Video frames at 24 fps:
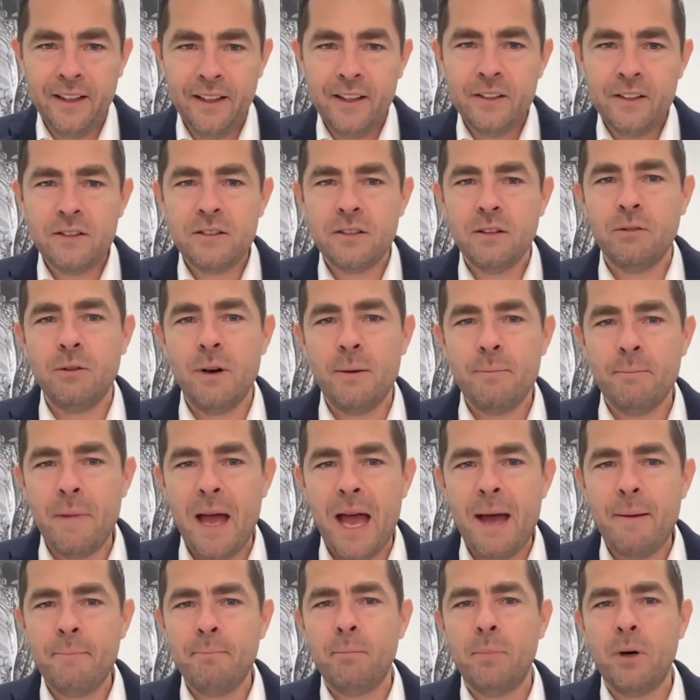So
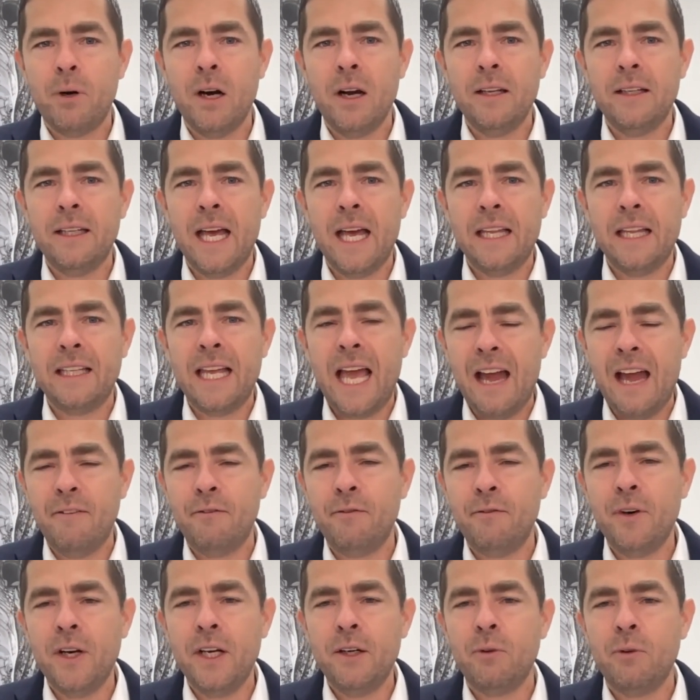remember that every